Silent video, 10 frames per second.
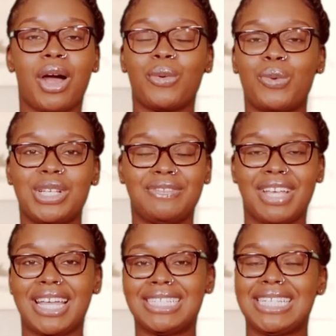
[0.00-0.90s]
I always
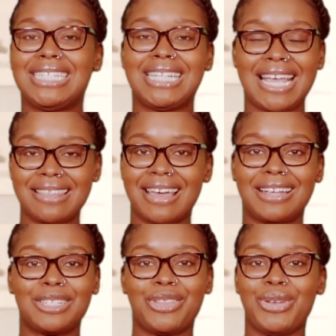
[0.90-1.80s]
forget to say
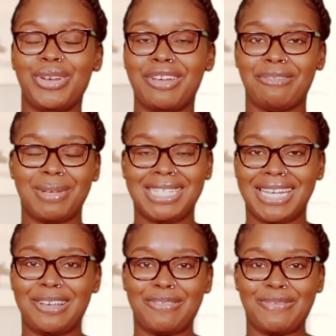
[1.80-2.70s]
that so that you never miss
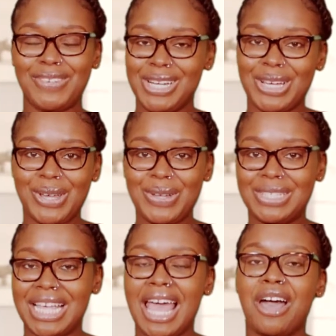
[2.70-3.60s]
any of the videos.